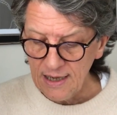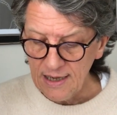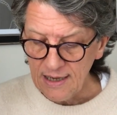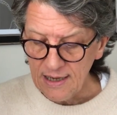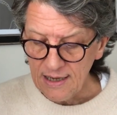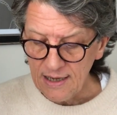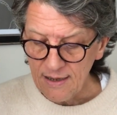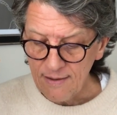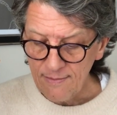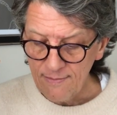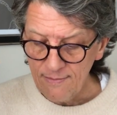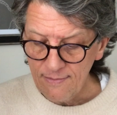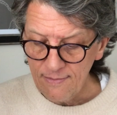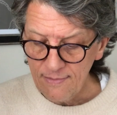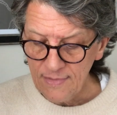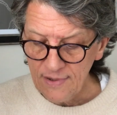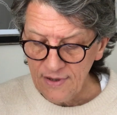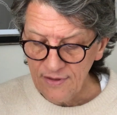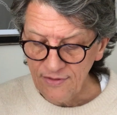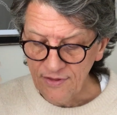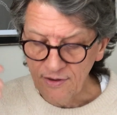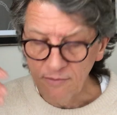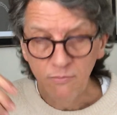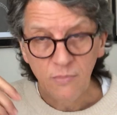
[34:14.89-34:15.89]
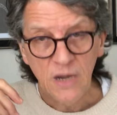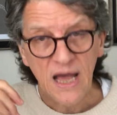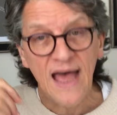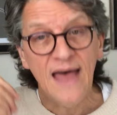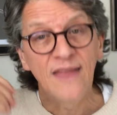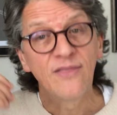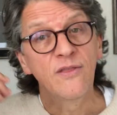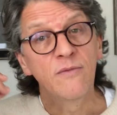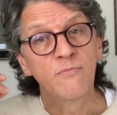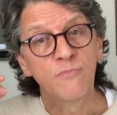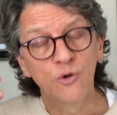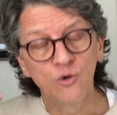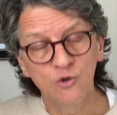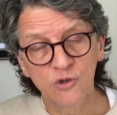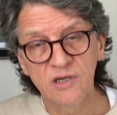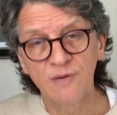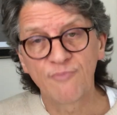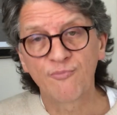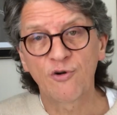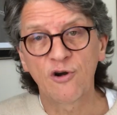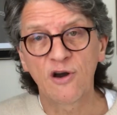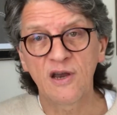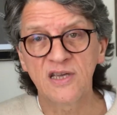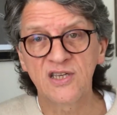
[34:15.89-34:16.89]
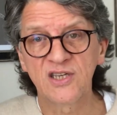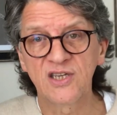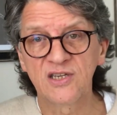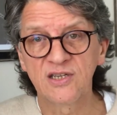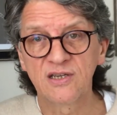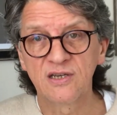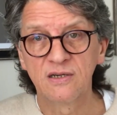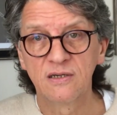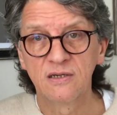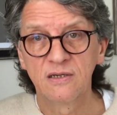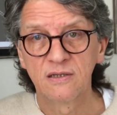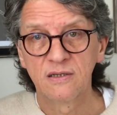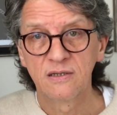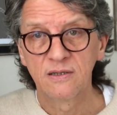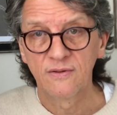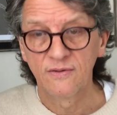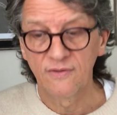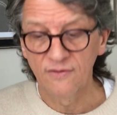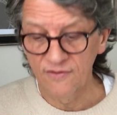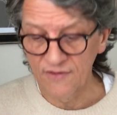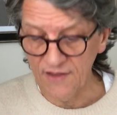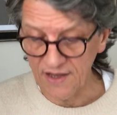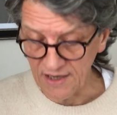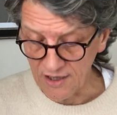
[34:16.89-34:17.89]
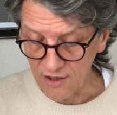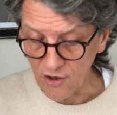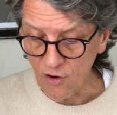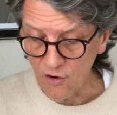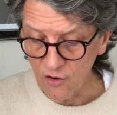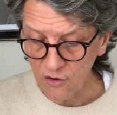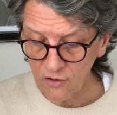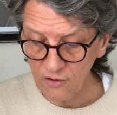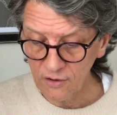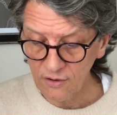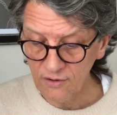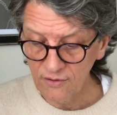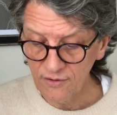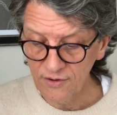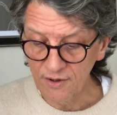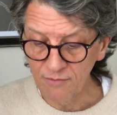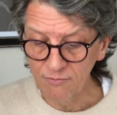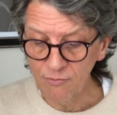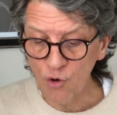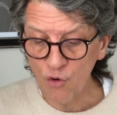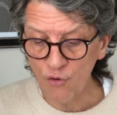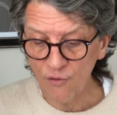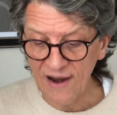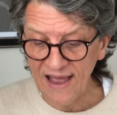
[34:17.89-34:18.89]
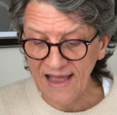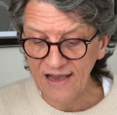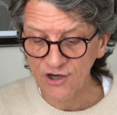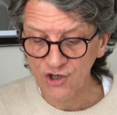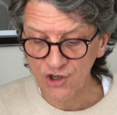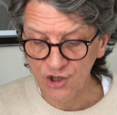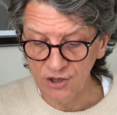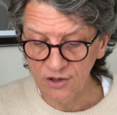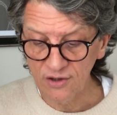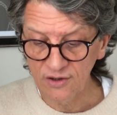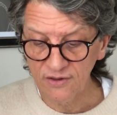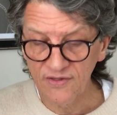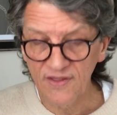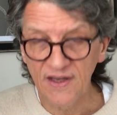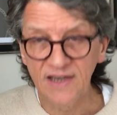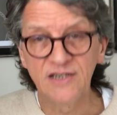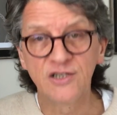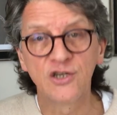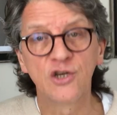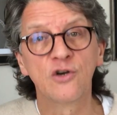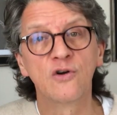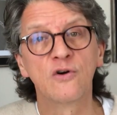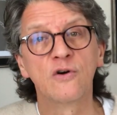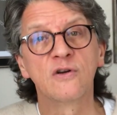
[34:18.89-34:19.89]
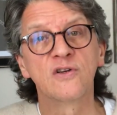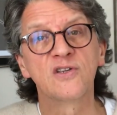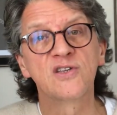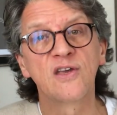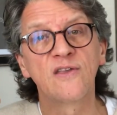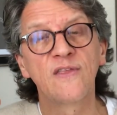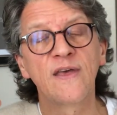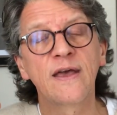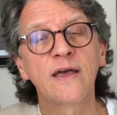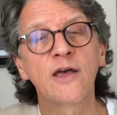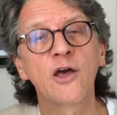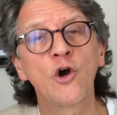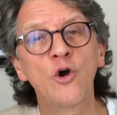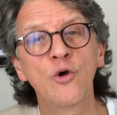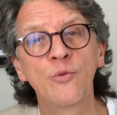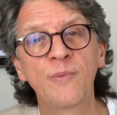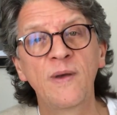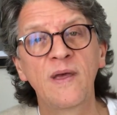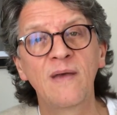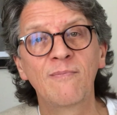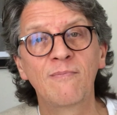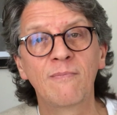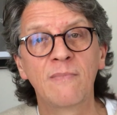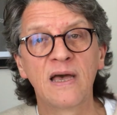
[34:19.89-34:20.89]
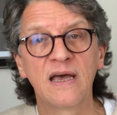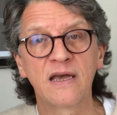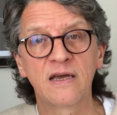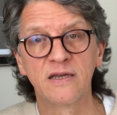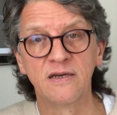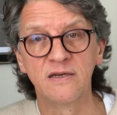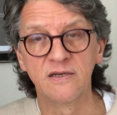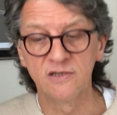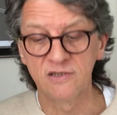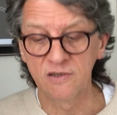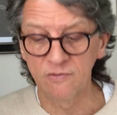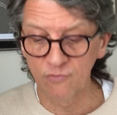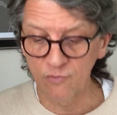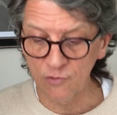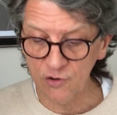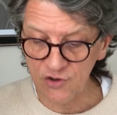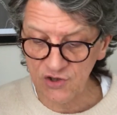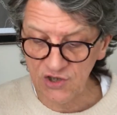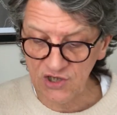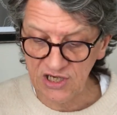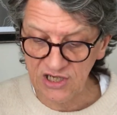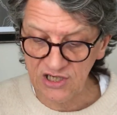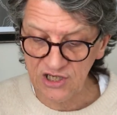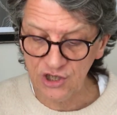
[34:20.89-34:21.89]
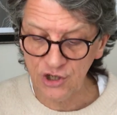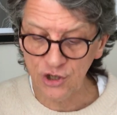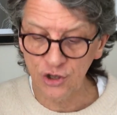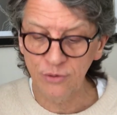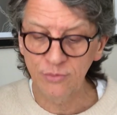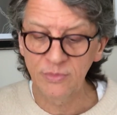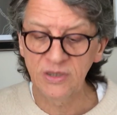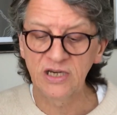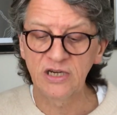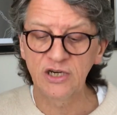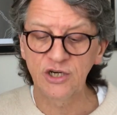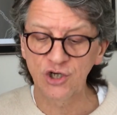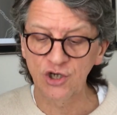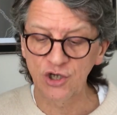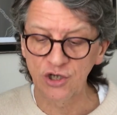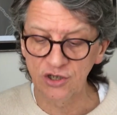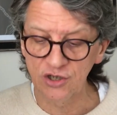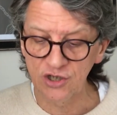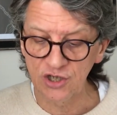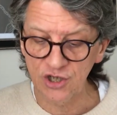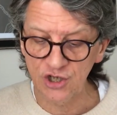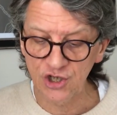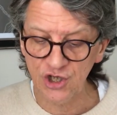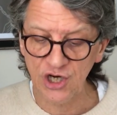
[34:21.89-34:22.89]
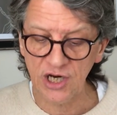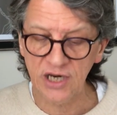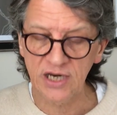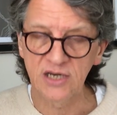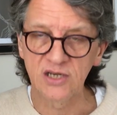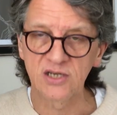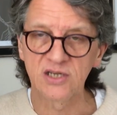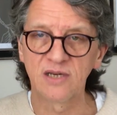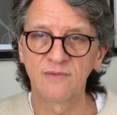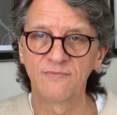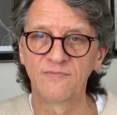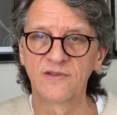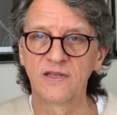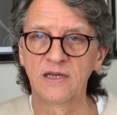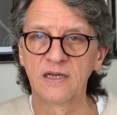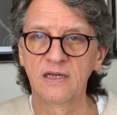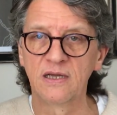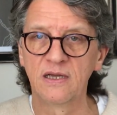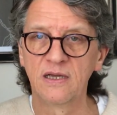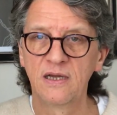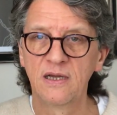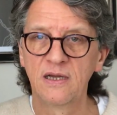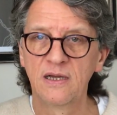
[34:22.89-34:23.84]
The more depressed they got, the more action they took. So their coping mechanism was determination to change something.